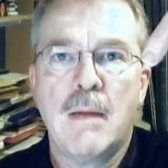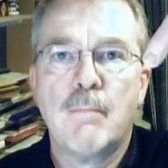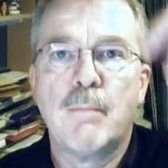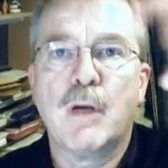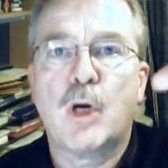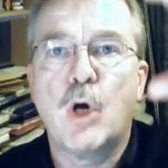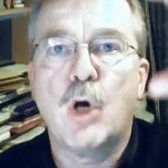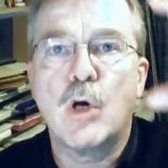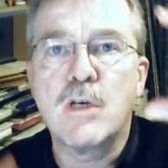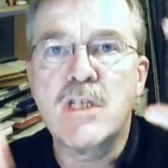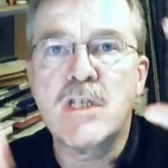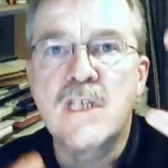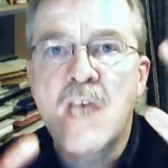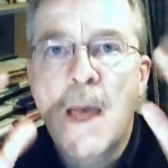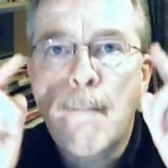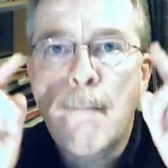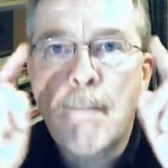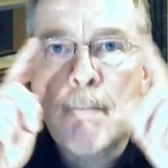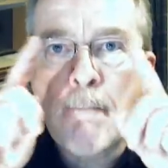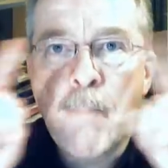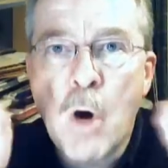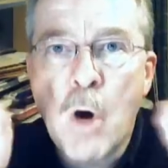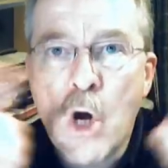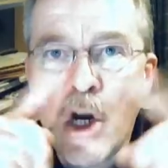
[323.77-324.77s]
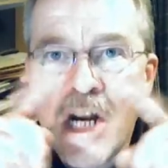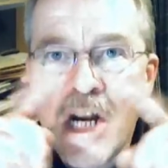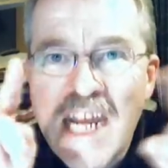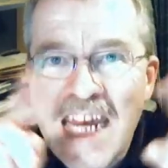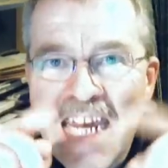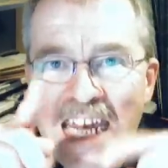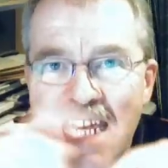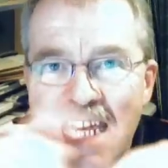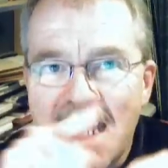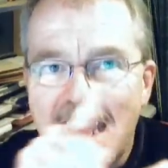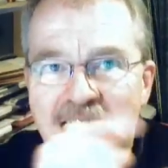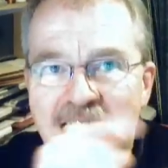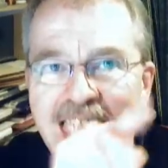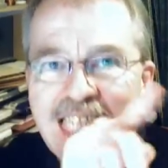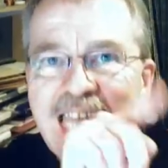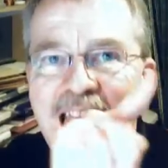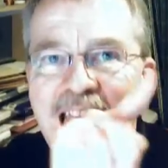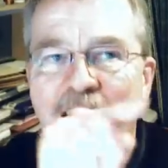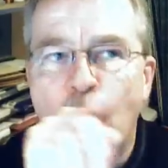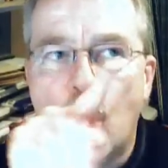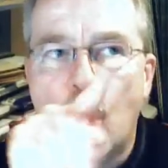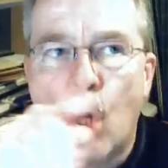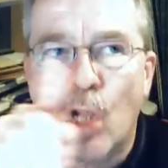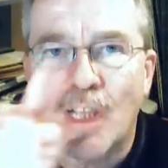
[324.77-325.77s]
because money, this
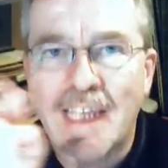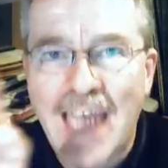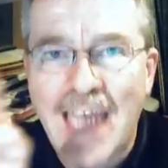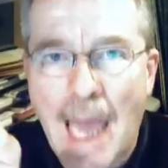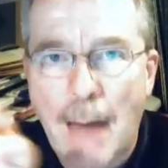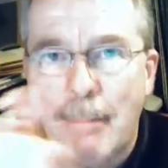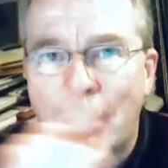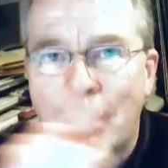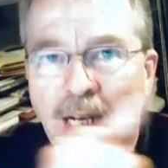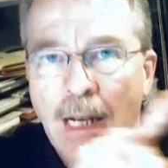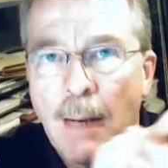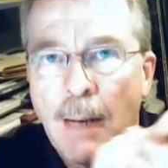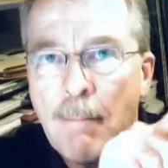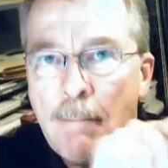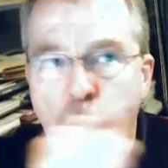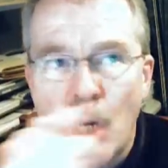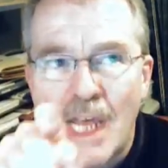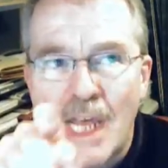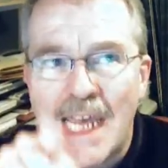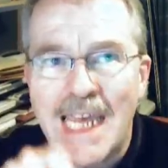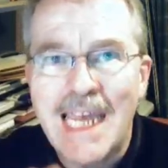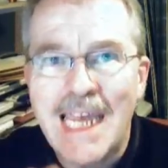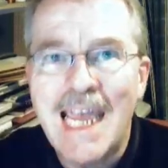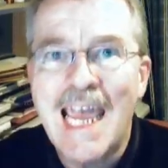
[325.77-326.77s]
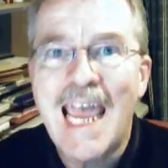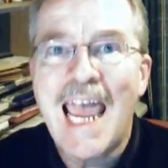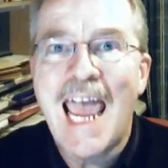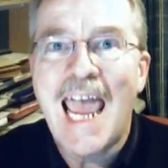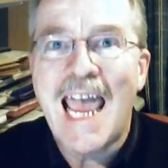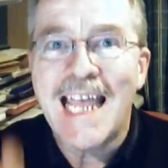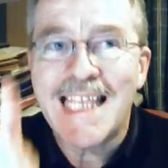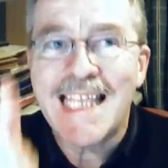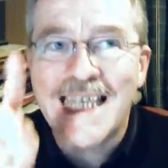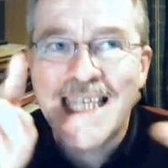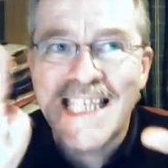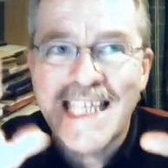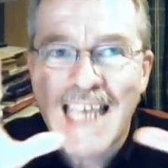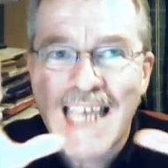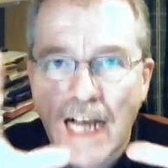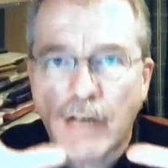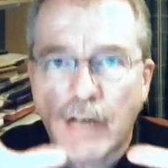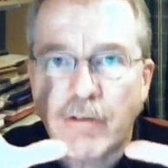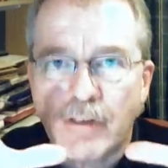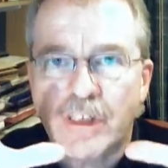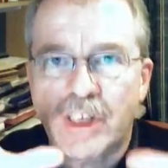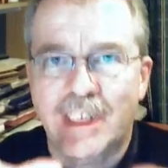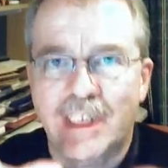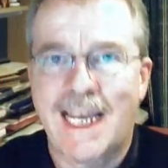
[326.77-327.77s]
thing called capital money, it's
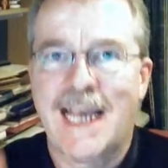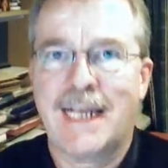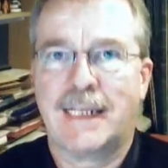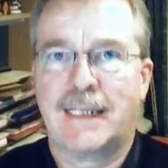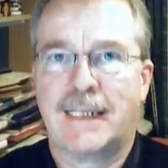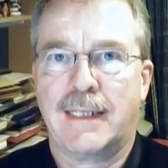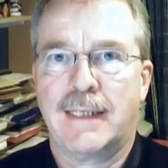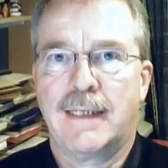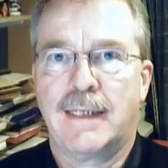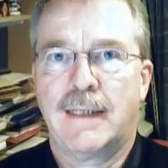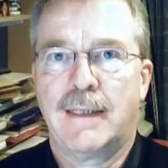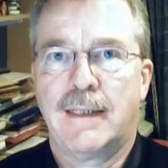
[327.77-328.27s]
sacrosanct.